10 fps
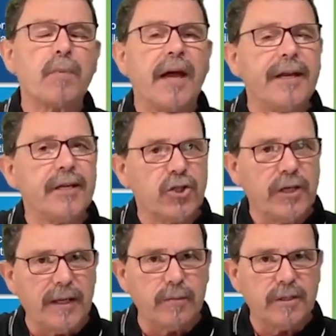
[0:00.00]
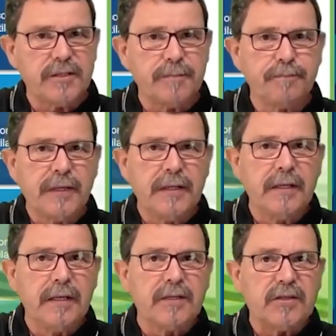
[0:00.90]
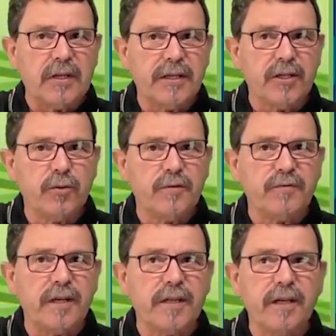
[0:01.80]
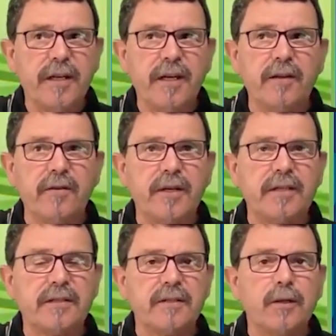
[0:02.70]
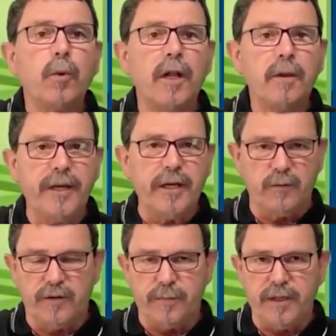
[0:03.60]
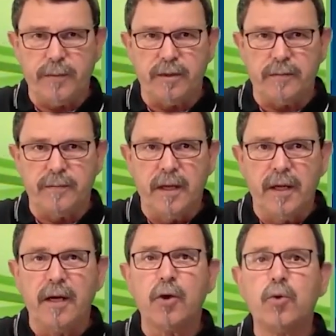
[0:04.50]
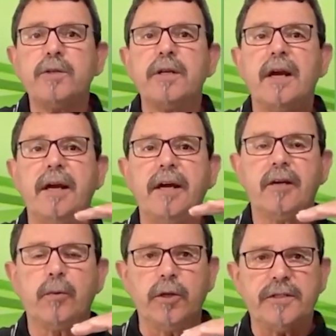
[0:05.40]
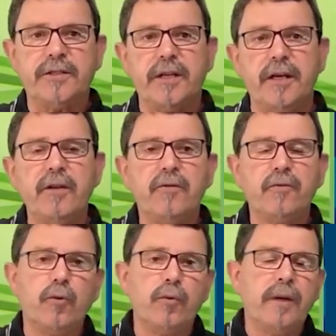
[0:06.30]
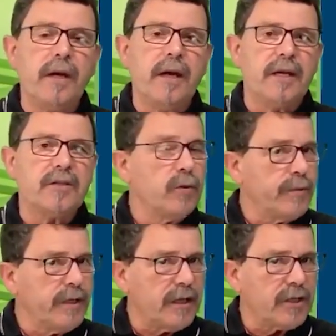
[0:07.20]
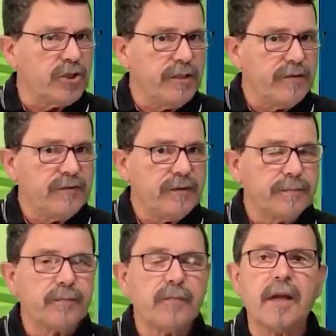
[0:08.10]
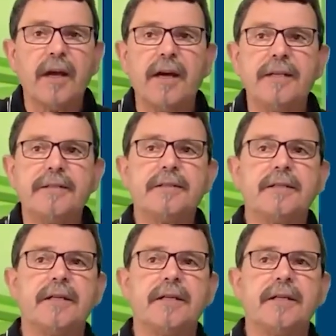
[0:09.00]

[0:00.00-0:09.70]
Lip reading: energy labels, telling you finally that the well-being of the people, a good air quality in the room has to be achieved. And